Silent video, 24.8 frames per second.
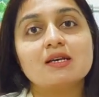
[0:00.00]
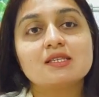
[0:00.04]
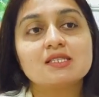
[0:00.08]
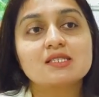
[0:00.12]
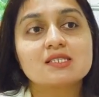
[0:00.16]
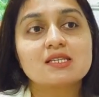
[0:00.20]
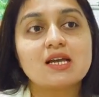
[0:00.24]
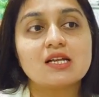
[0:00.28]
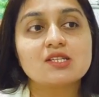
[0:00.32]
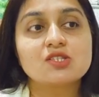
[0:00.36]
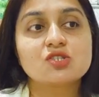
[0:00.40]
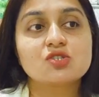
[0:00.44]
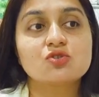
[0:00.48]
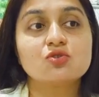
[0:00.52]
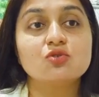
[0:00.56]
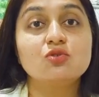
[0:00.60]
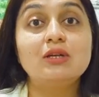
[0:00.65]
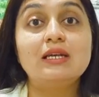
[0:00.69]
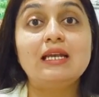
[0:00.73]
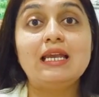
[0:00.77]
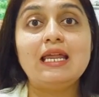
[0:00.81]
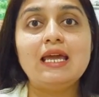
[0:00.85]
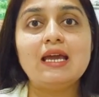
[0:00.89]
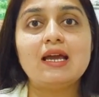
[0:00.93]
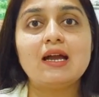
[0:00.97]
starts to
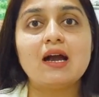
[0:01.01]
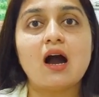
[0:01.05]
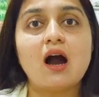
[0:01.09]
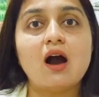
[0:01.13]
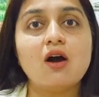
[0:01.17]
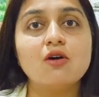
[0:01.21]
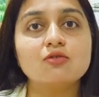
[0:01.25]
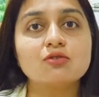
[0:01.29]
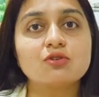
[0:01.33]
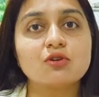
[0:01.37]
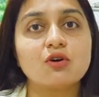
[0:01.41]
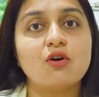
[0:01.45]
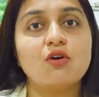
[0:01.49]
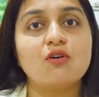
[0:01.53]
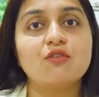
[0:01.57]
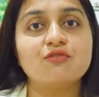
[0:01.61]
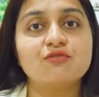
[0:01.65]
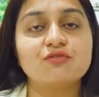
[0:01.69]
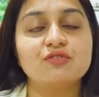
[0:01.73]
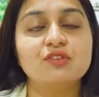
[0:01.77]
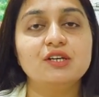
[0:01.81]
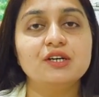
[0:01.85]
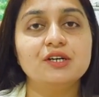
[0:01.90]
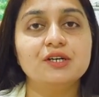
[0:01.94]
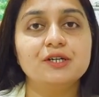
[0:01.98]
leak out
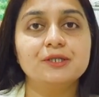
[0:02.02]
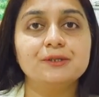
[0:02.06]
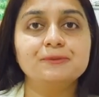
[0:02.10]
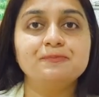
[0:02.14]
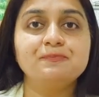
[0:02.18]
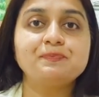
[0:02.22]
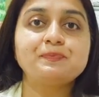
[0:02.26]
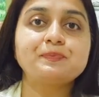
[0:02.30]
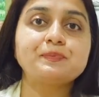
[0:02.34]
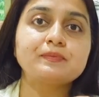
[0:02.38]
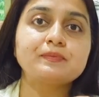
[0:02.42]
of the